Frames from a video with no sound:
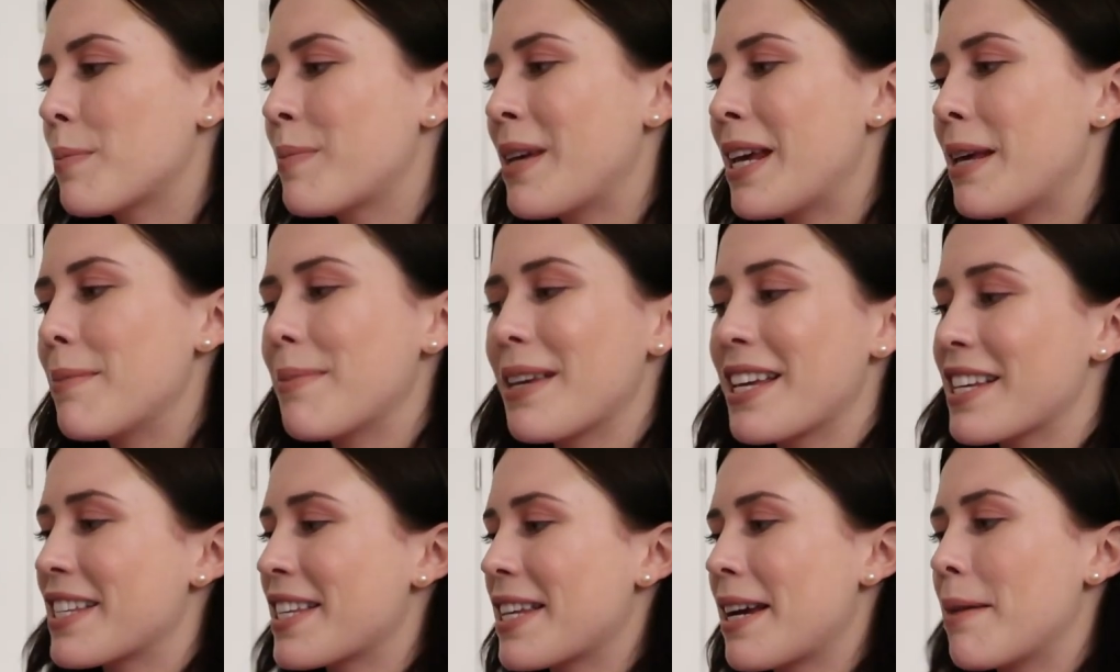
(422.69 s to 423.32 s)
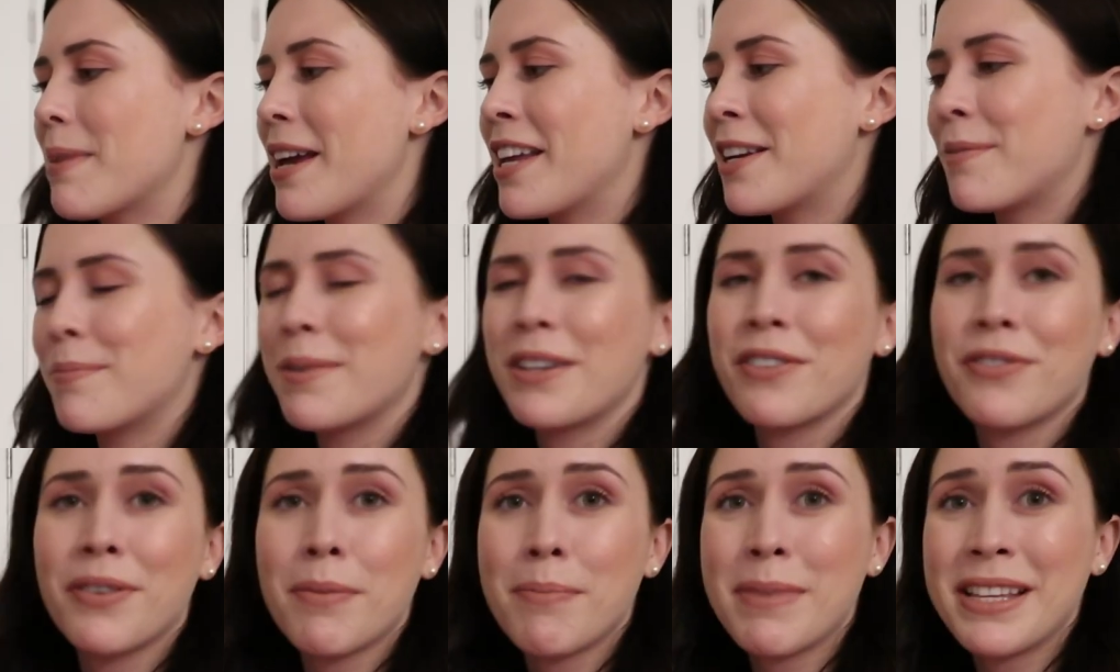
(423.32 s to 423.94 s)
me because I made a
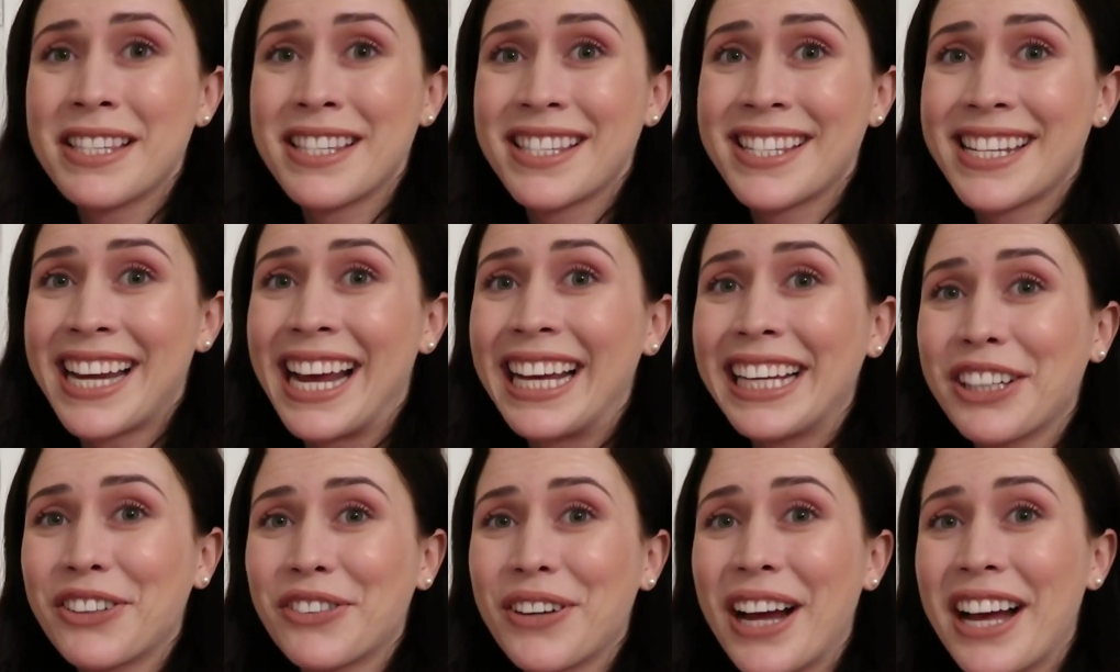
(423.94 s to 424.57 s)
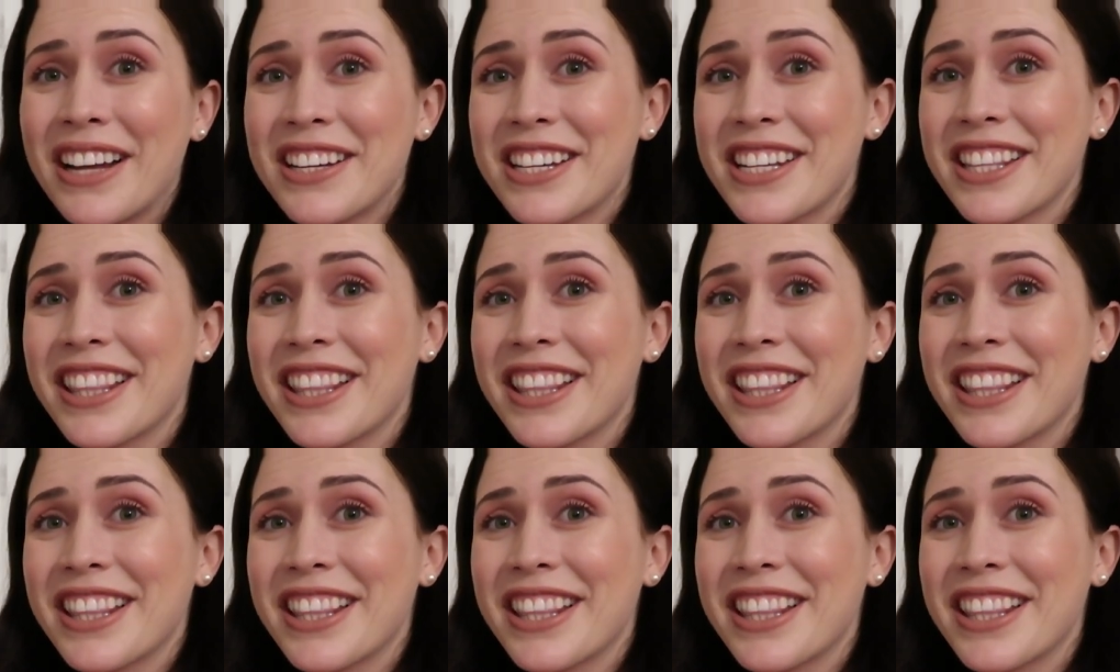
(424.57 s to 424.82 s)
bit of a mistake around